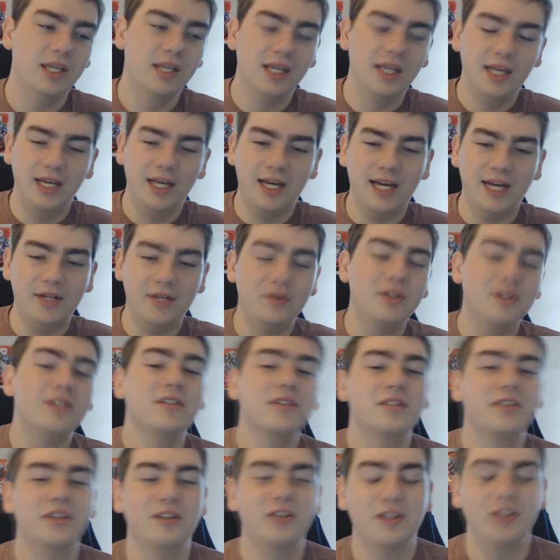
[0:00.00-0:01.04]
I don't
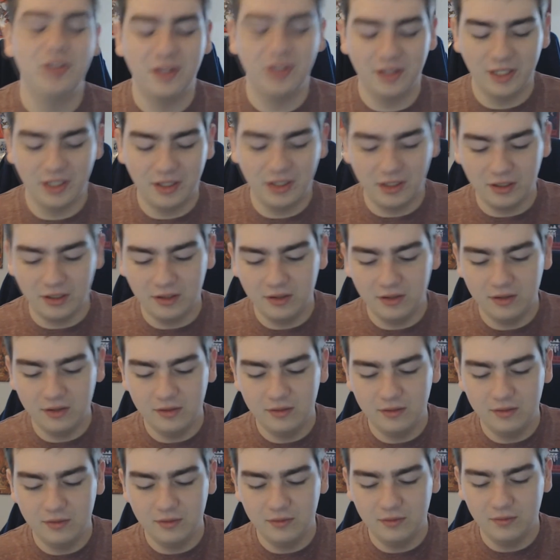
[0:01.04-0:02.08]
necessarily think that they're
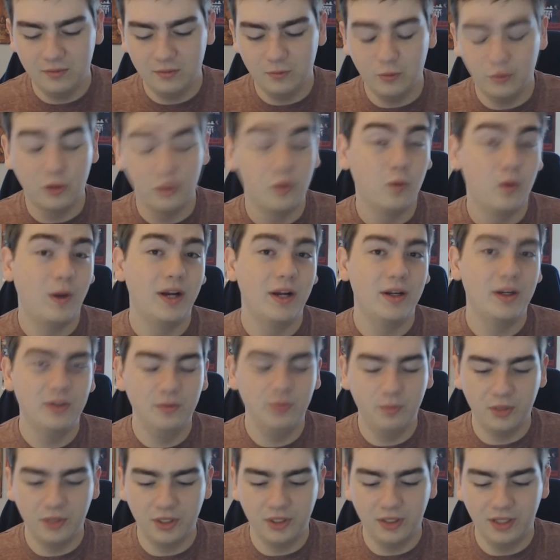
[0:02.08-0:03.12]
required,
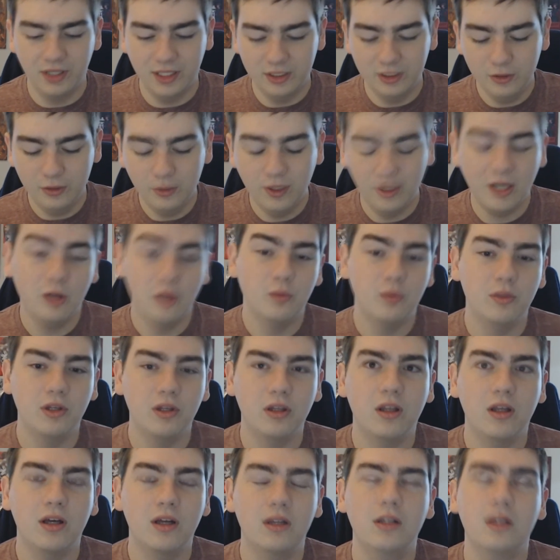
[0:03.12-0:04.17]
but they do help a
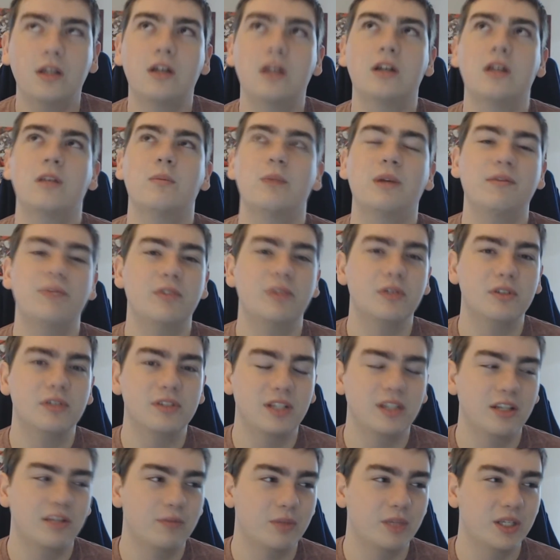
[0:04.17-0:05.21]
lot. I've noticed that
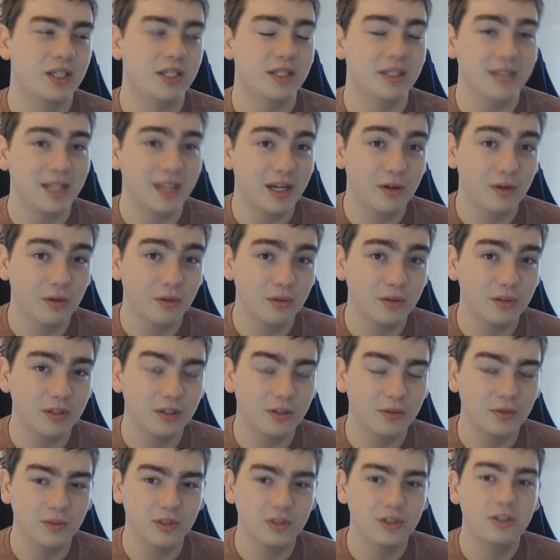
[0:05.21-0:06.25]
I've been getting tired earlier,
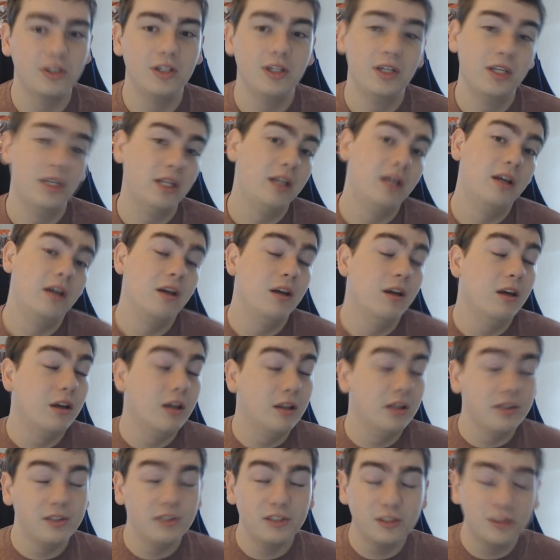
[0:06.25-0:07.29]
which
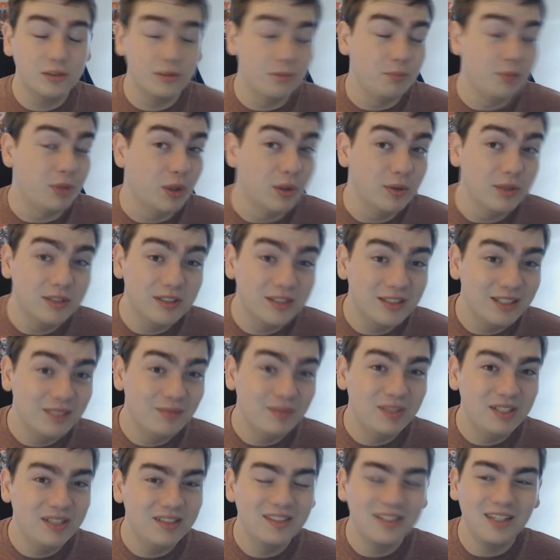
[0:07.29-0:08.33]
supposedly
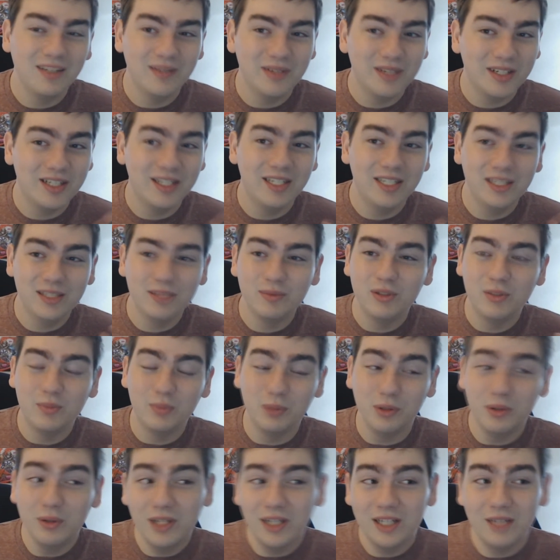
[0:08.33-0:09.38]
means that I'm not getting as much
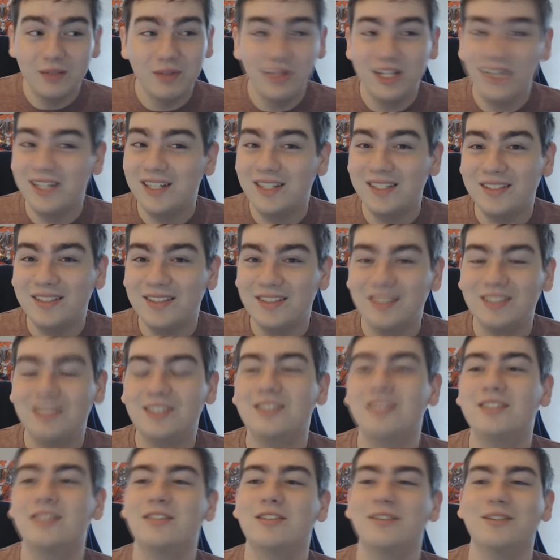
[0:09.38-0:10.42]
blue light in my eyes.
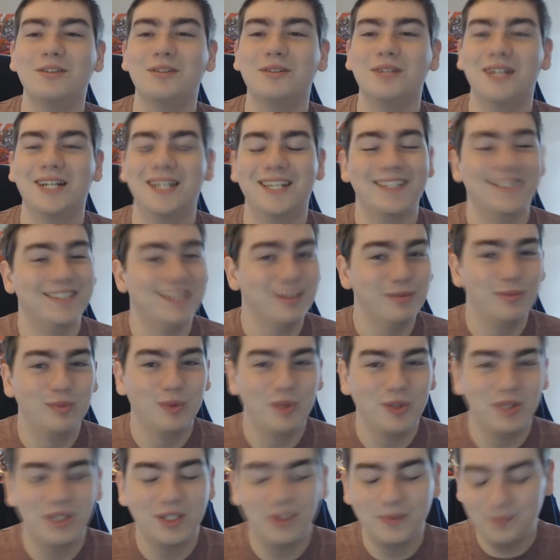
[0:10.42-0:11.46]
So I guess they've been
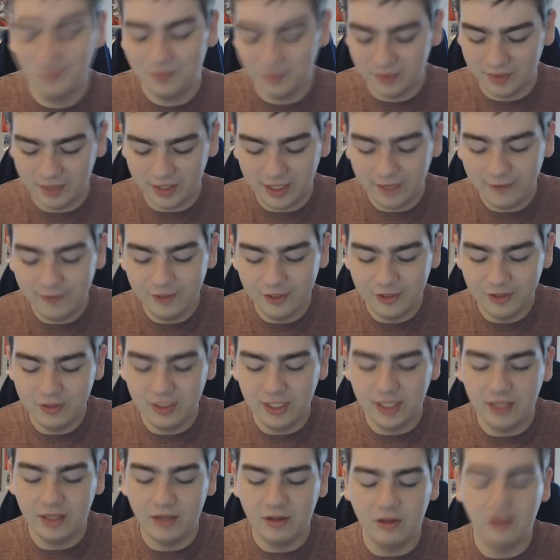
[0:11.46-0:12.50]
working. They definitely do take
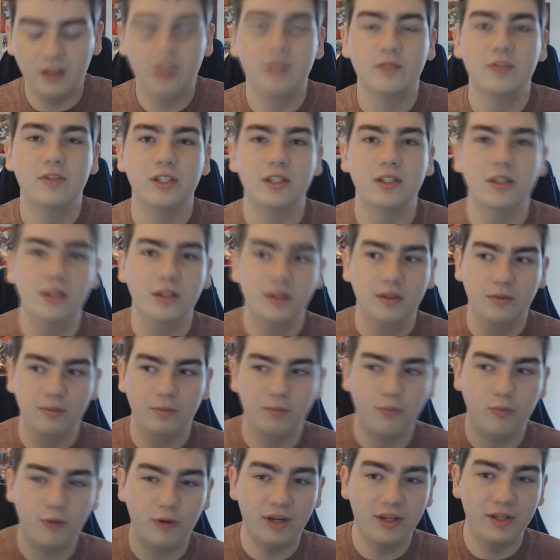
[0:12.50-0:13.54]
out a lot of the
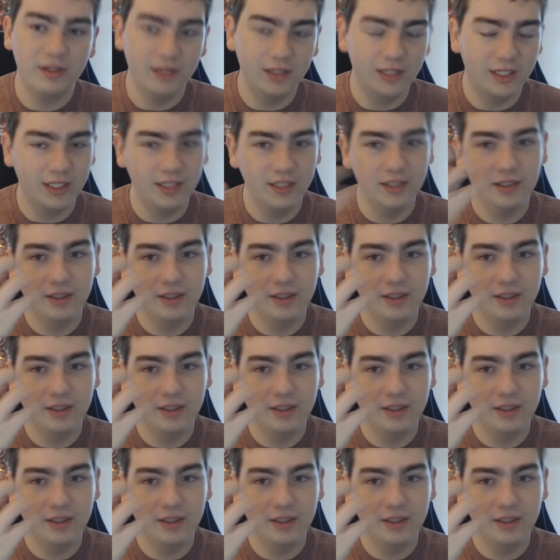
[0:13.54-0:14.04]
bright, like